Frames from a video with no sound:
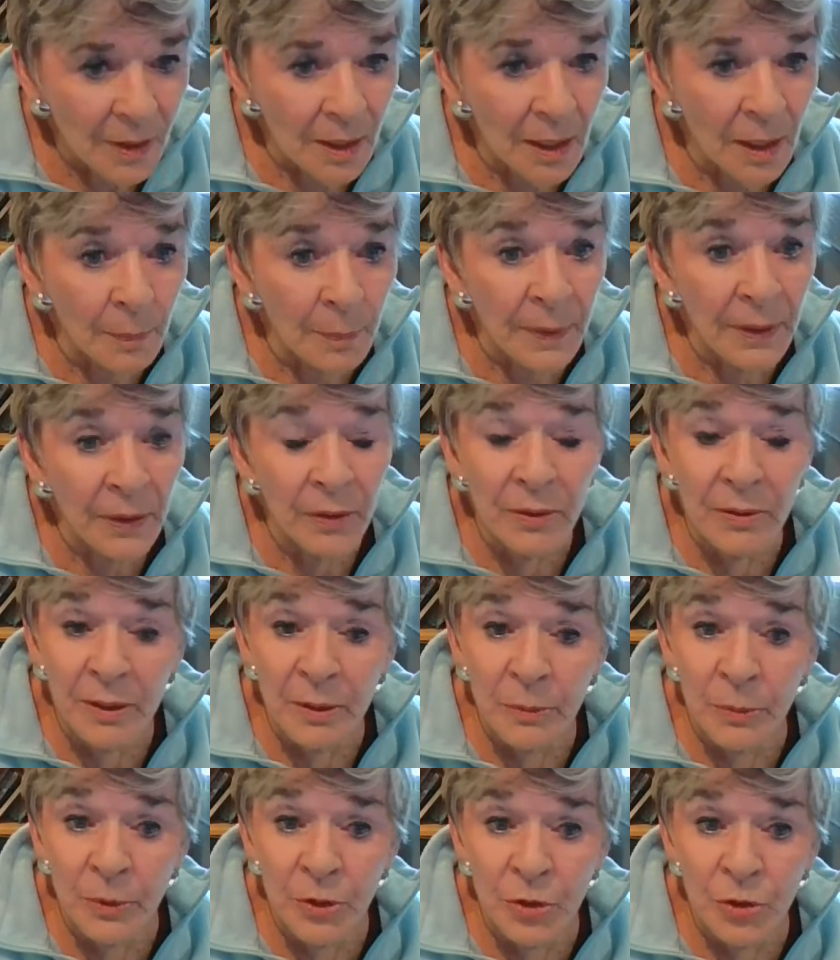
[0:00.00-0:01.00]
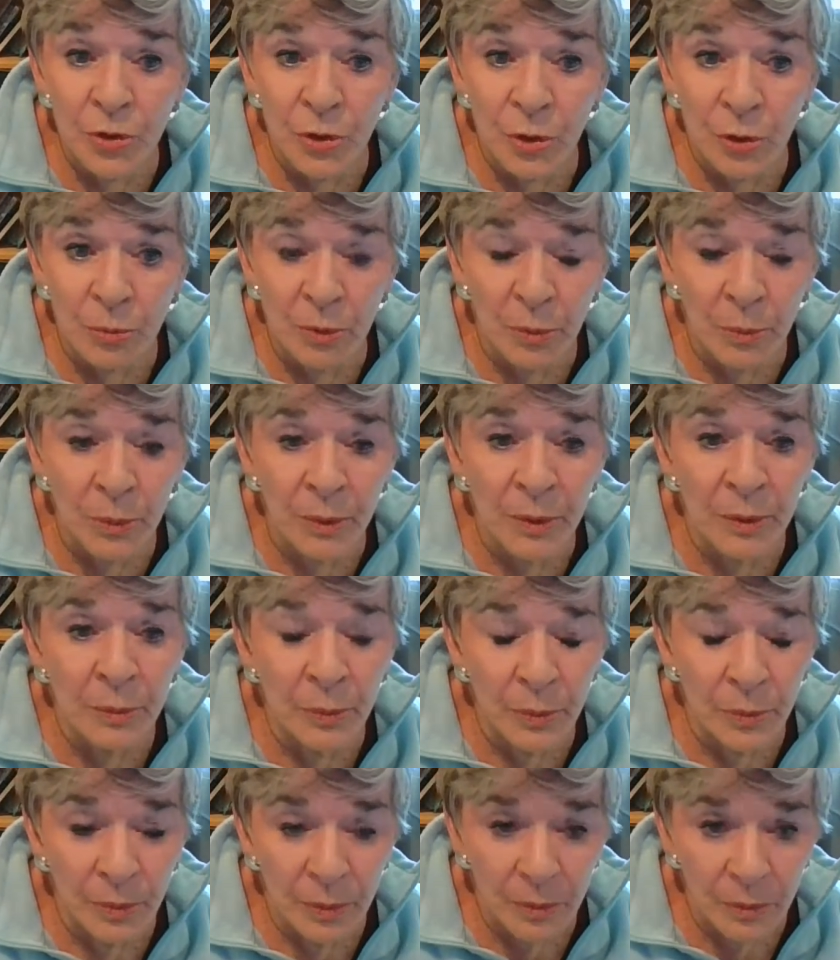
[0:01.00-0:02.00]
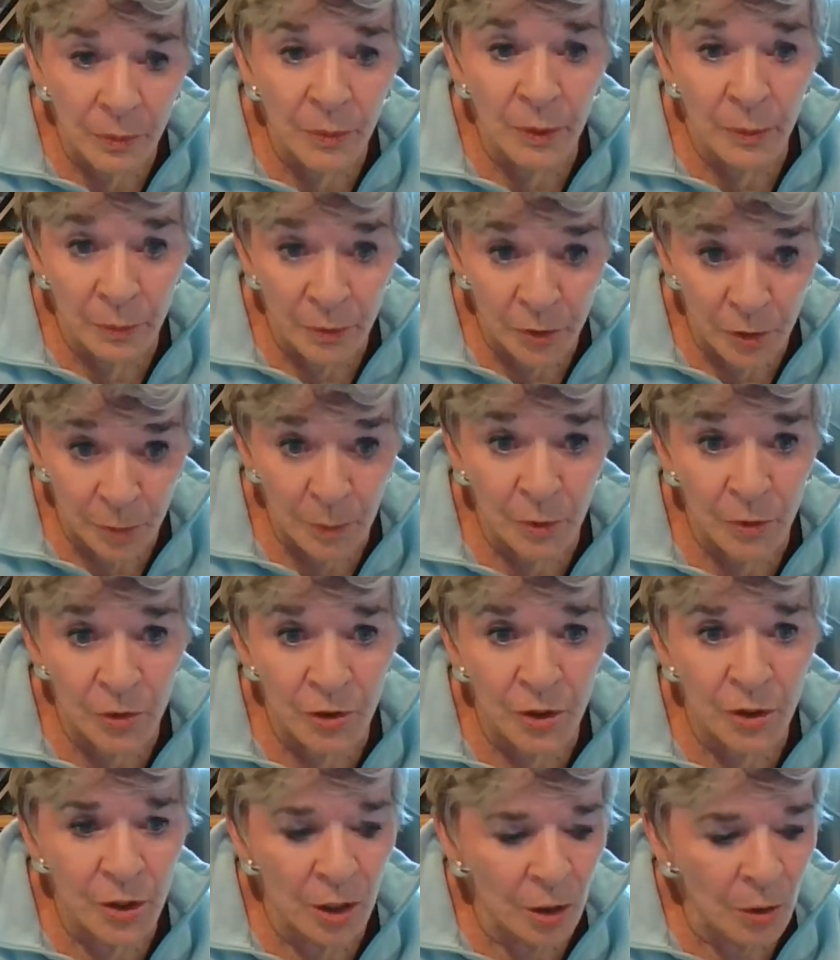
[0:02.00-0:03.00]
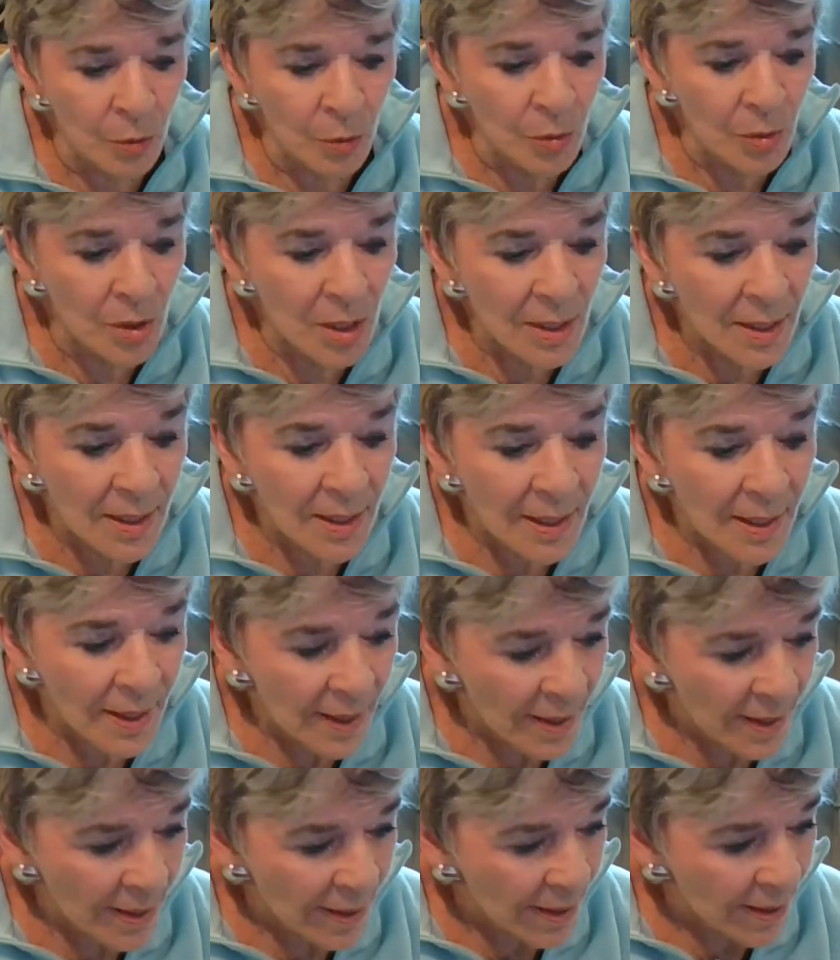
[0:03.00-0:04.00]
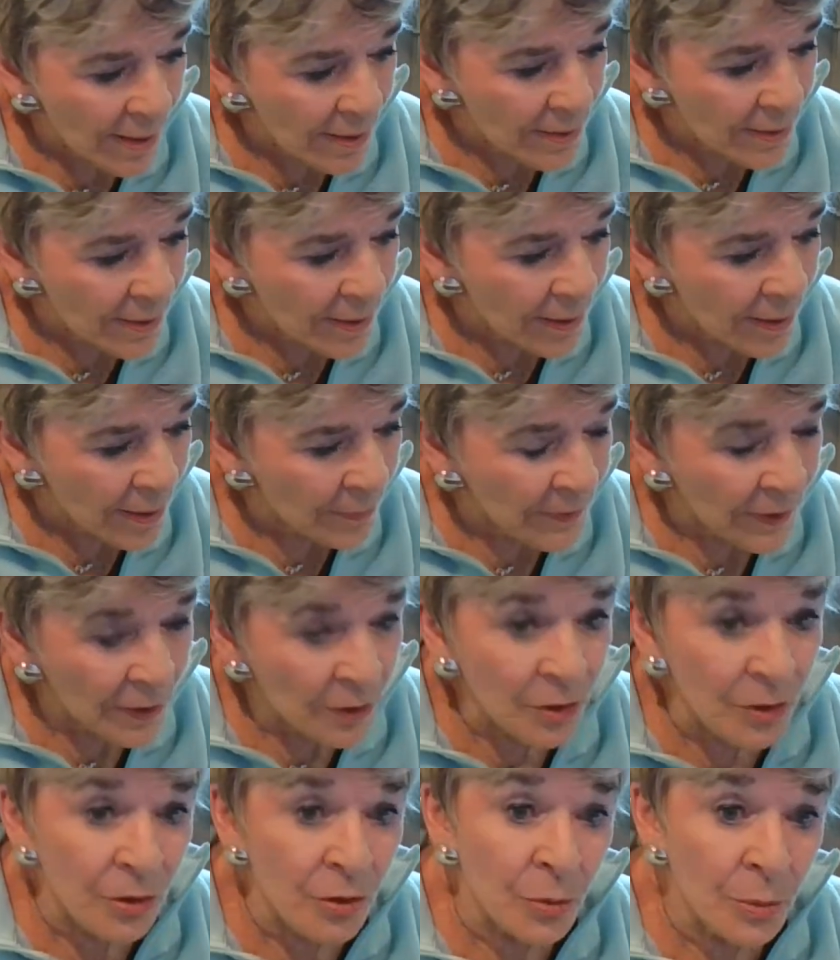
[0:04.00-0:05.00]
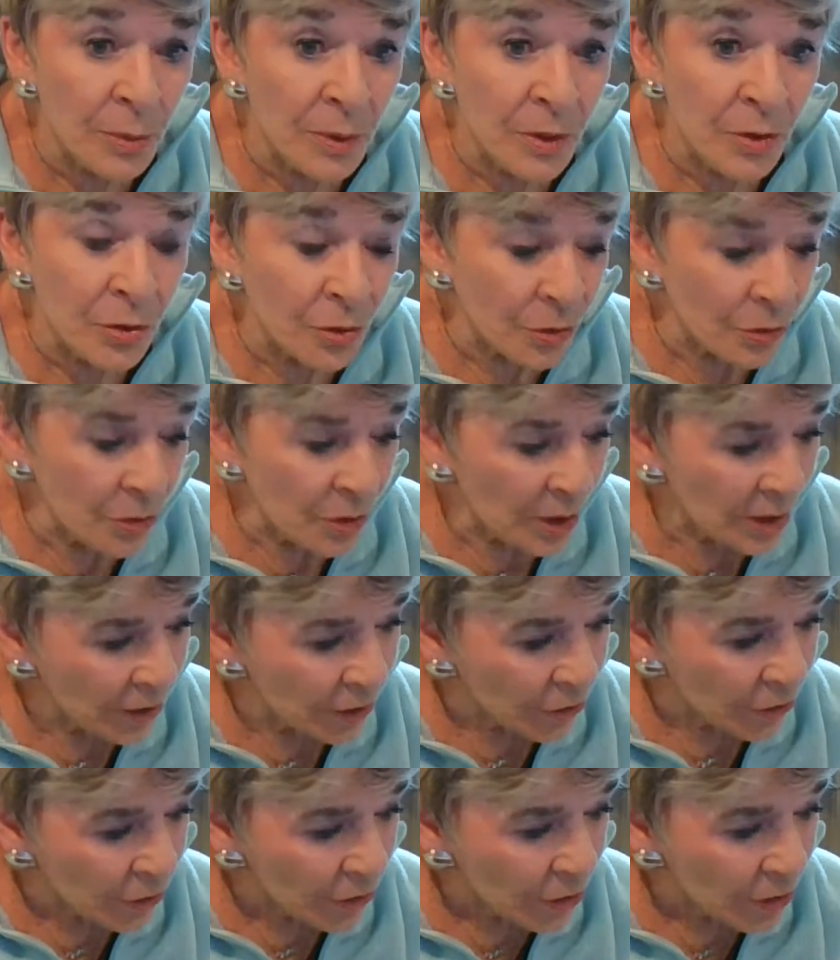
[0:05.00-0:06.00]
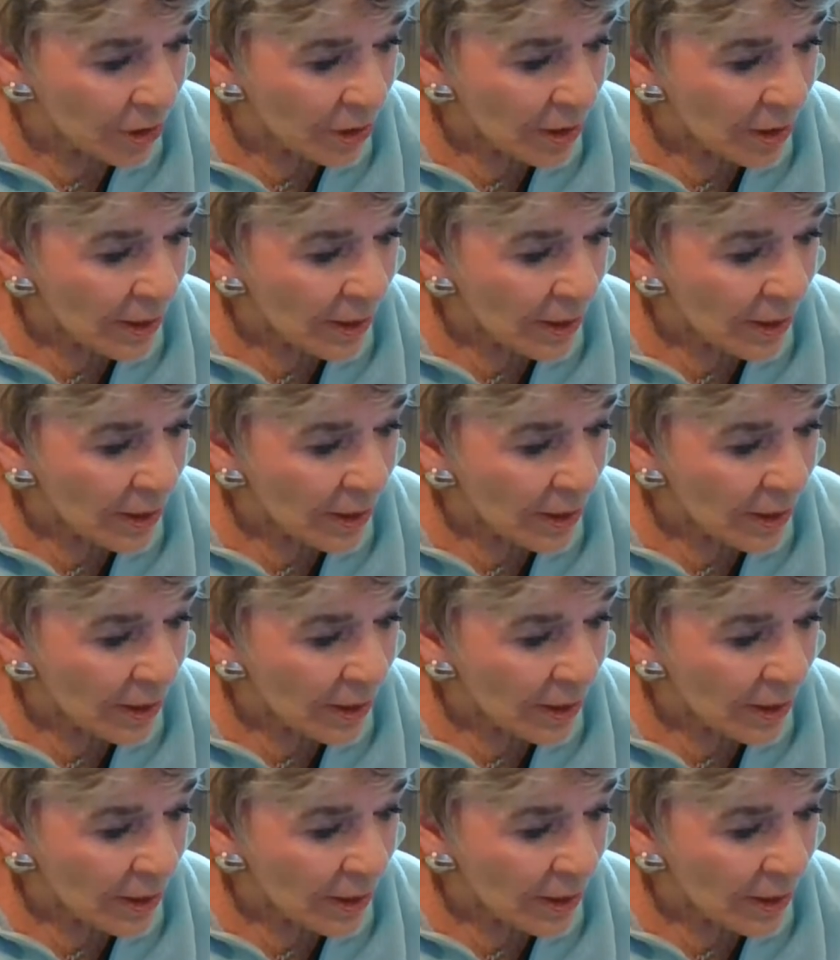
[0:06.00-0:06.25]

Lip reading: apparently we're shown what we were supposed to know, and then you're returned here.